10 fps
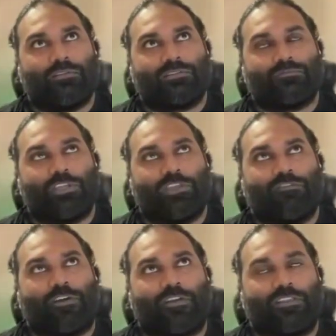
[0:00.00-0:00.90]
so what you
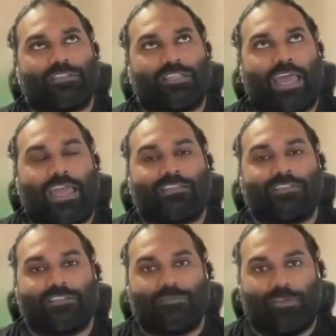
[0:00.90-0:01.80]
find is that
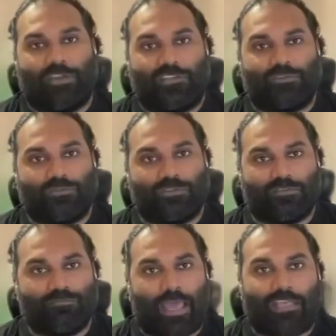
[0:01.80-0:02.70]
access to BI tools is
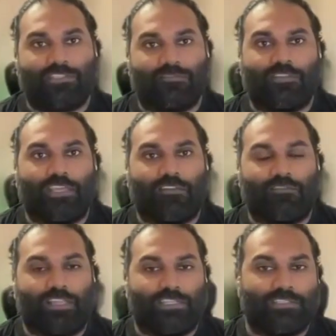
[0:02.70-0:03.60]
massively
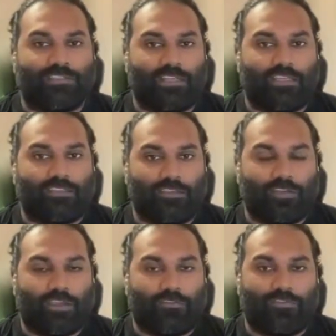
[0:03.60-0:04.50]
inflated. Like, you
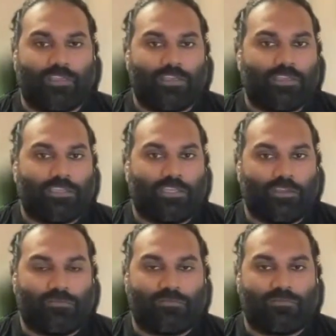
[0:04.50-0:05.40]
have,
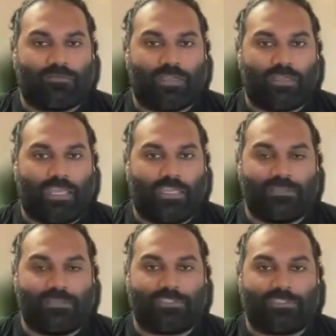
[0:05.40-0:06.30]

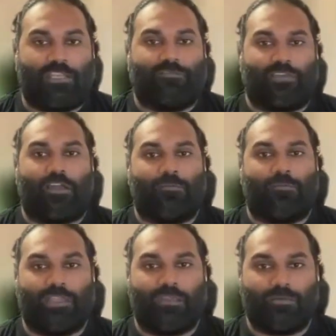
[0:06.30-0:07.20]
80% of a
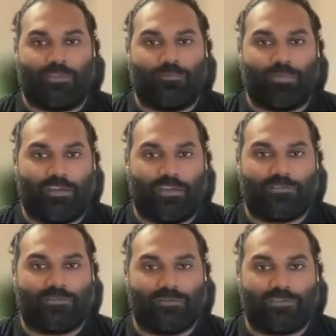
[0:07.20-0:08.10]
company with a BI
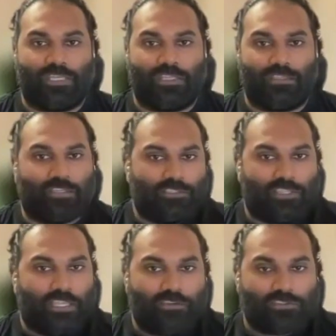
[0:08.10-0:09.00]
tool seat, like,
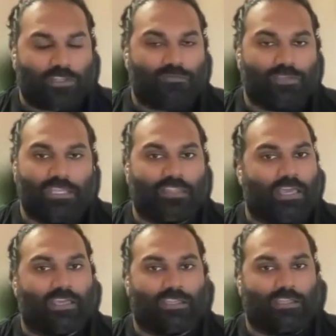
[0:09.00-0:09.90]
they just don't need
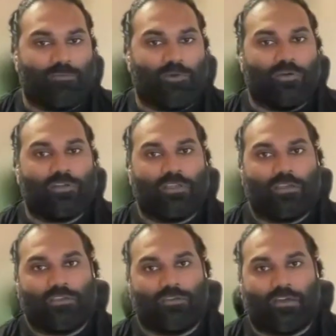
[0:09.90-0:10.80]
that anymore.
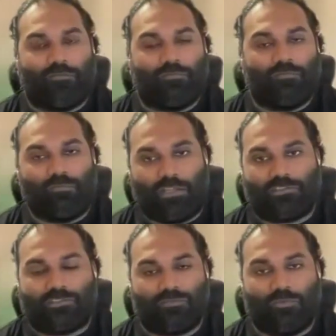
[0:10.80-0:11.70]
You'll have
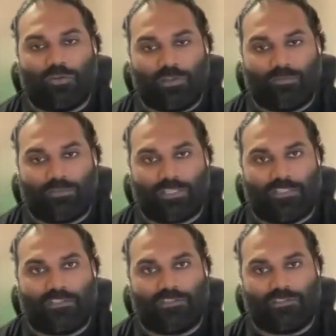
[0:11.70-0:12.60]
much smaller
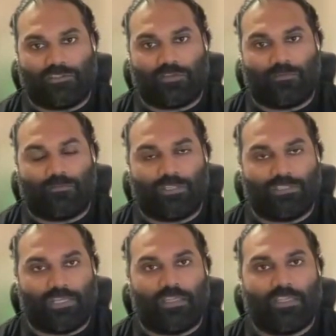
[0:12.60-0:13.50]
percentages of companies
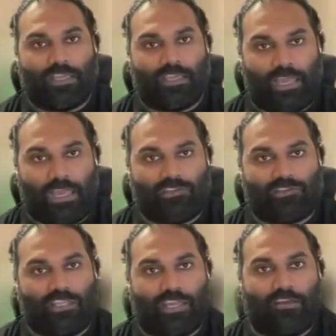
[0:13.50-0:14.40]
that
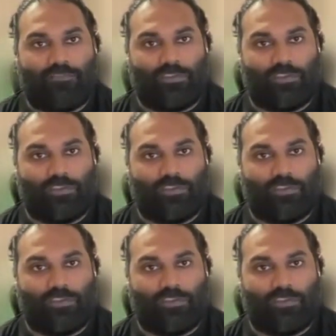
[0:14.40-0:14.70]
actually have,